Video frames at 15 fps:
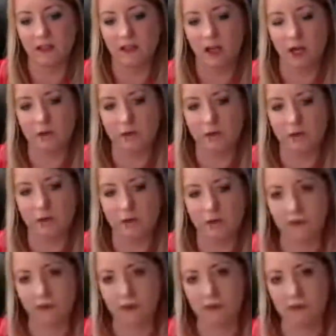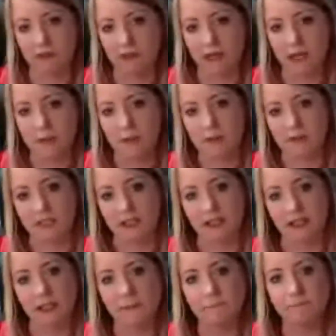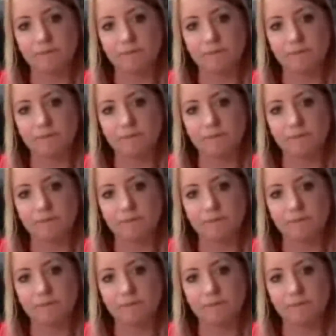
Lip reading: overwhelmed in the current climate particularly.